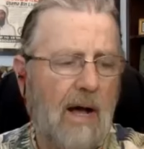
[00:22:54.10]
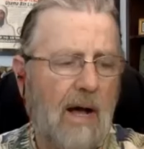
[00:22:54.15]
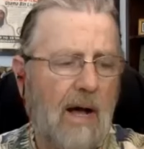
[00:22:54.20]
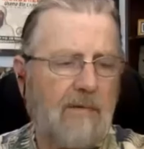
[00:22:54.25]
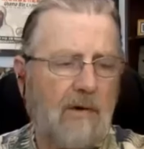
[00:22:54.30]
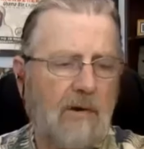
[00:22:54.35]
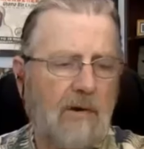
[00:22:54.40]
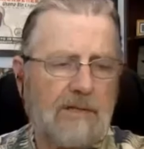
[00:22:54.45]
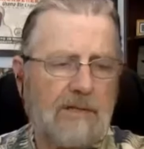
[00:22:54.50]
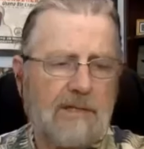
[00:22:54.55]
Well,
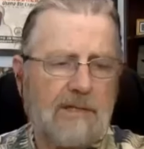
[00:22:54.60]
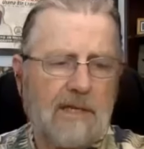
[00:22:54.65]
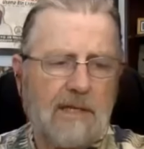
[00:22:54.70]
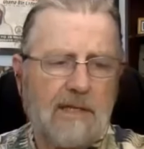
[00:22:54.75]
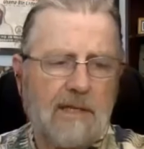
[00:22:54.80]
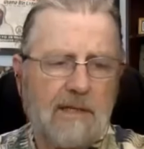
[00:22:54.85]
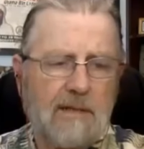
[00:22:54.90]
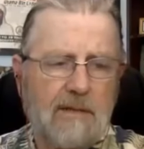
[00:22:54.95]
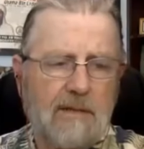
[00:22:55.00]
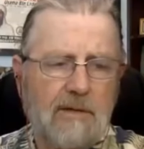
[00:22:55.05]
I've always
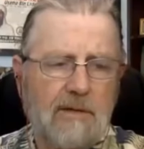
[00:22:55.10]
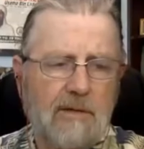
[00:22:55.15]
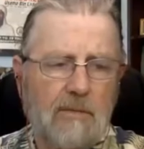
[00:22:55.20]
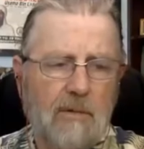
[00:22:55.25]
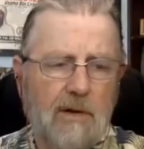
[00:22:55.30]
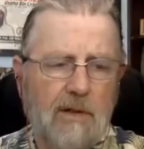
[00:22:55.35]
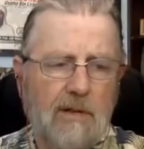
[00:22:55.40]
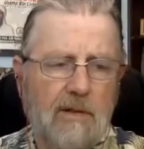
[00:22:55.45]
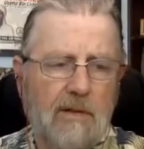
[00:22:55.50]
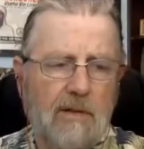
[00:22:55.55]
said that, you know,
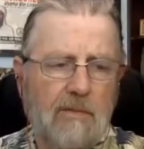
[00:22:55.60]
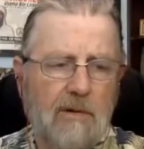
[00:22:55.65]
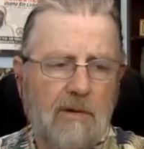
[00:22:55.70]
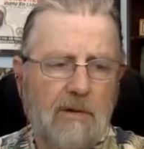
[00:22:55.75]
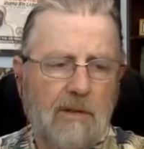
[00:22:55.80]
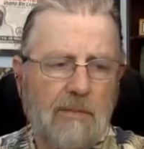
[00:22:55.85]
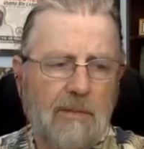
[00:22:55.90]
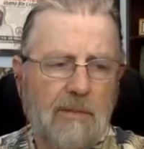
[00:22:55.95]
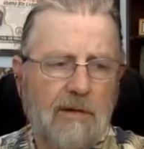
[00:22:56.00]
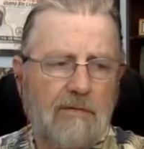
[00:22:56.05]
one
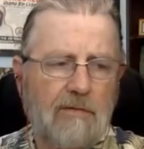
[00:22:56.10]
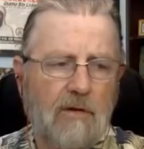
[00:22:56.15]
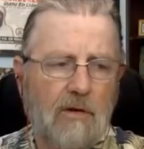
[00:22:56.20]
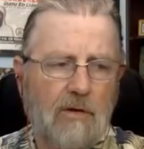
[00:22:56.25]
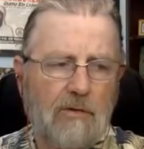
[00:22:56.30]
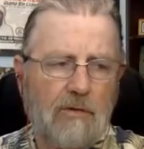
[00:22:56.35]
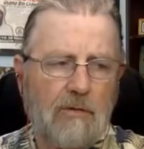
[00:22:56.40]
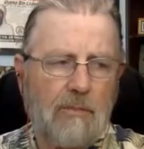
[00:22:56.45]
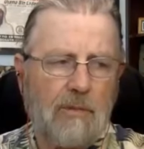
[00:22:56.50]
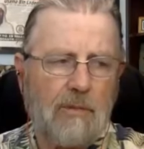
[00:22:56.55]
of the big
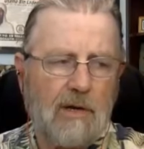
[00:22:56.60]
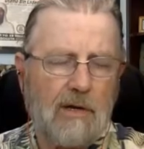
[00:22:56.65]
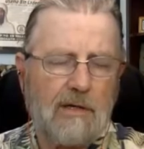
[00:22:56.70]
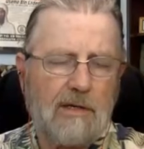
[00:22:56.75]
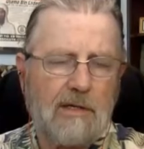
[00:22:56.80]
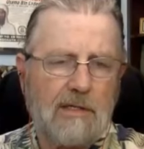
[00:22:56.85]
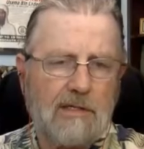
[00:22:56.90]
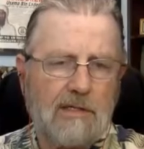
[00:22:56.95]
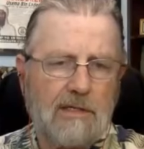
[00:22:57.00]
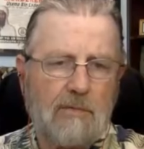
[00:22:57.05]

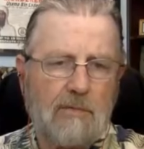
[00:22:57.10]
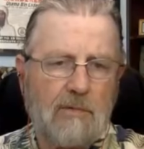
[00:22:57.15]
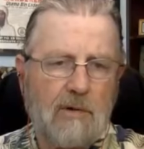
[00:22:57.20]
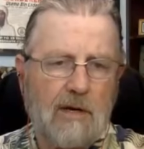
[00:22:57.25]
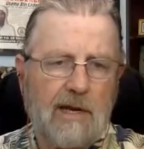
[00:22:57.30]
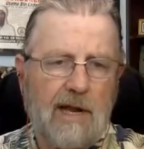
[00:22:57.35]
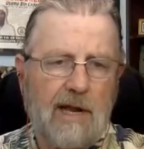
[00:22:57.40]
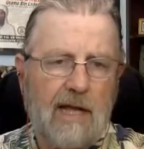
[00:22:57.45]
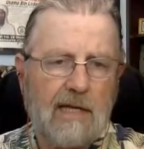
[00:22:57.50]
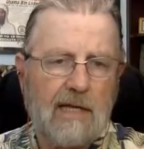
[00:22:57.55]
vulnerabilities that
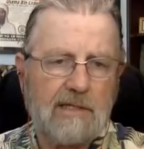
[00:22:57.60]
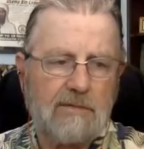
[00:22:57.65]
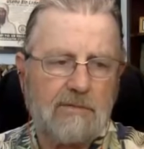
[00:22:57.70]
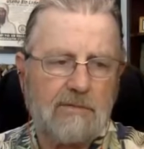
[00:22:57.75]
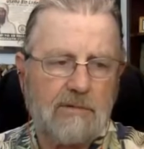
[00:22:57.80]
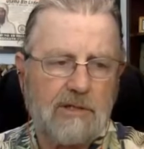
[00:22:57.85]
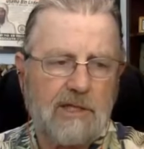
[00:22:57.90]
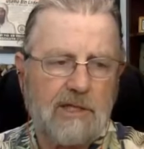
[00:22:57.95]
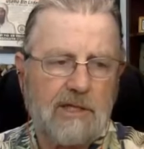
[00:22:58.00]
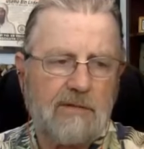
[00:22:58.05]
really
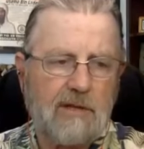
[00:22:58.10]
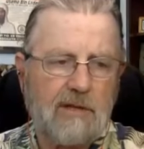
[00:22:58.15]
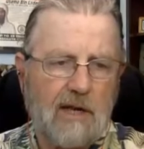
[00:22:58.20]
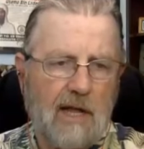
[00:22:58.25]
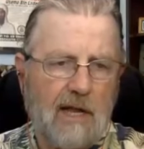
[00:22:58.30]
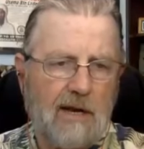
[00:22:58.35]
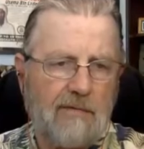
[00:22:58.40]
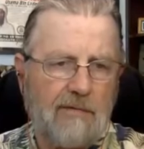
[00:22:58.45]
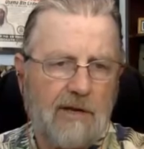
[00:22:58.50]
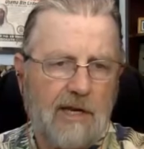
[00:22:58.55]
hasn't received a
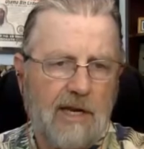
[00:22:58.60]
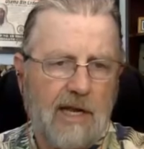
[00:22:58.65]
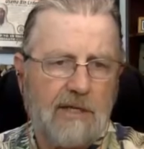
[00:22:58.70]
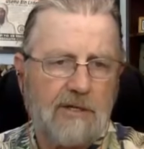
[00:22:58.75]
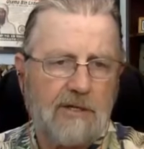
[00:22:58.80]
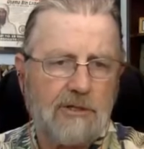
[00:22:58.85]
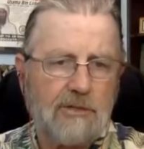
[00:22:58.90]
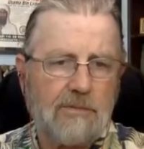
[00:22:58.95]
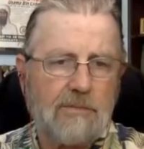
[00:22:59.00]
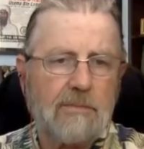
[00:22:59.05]
lot of
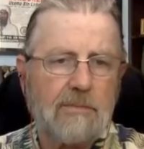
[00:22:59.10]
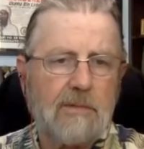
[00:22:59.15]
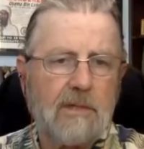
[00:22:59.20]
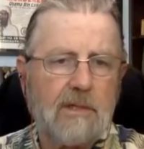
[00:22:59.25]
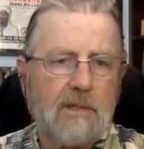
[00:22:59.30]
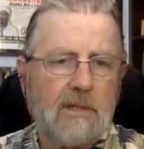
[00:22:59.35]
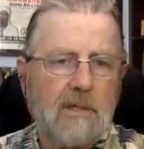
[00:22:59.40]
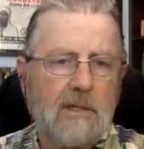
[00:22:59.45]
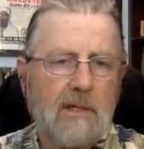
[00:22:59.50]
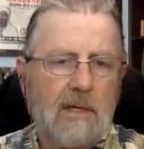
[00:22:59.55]
attention
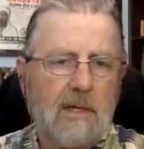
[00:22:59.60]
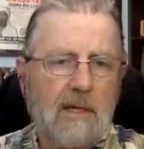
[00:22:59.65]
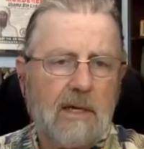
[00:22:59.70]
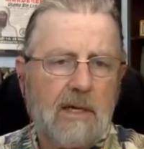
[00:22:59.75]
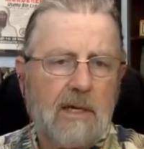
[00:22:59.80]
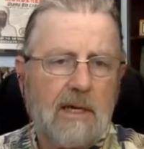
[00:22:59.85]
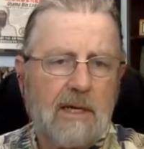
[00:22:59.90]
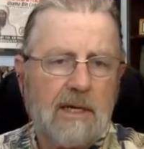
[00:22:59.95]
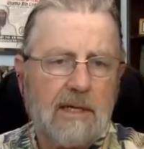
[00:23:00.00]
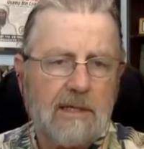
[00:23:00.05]

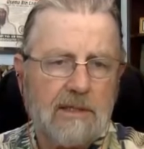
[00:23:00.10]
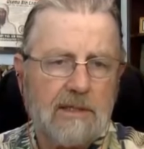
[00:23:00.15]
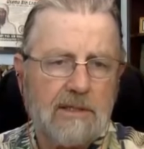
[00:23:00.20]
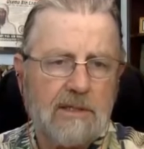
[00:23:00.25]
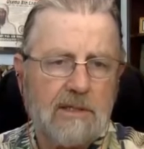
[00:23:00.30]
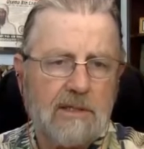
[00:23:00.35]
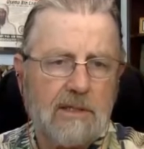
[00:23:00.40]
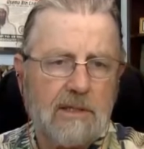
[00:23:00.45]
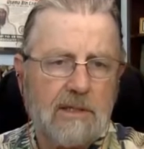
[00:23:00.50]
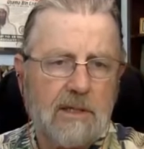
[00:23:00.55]

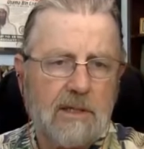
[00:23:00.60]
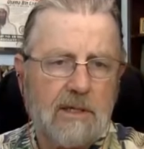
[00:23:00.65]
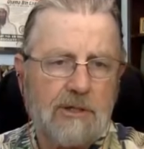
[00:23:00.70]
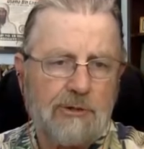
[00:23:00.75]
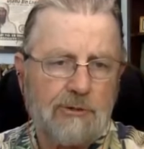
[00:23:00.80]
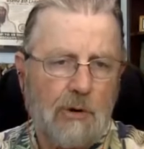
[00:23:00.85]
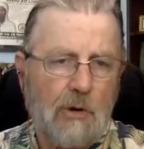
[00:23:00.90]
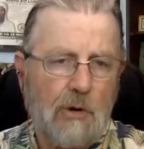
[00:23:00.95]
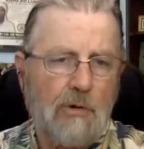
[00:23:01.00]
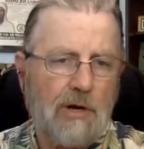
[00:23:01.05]
is a
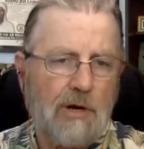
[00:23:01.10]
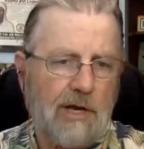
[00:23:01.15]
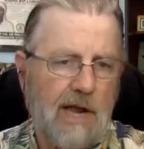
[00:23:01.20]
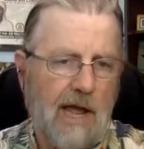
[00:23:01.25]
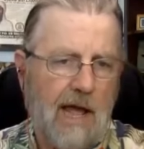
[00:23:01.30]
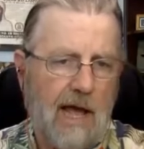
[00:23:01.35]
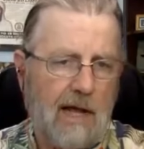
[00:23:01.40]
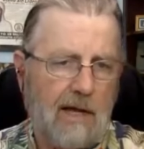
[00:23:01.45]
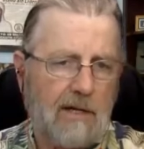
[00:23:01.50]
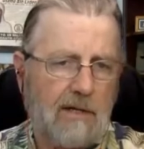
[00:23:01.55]
drone
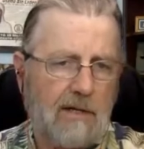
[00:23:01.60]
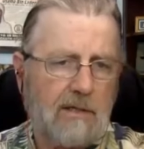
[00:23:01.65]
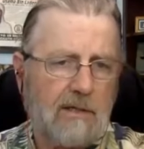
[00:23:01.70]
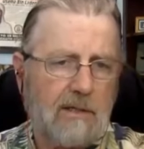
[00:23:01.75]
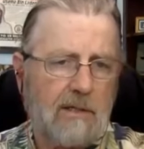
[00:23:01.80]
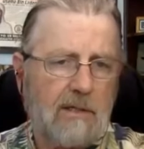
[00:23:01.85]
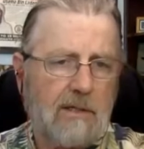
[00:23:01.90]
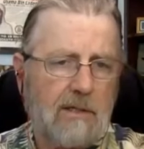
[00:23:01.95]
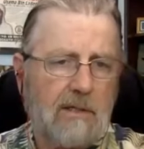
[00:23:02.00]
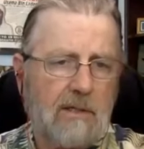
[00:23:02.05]
attack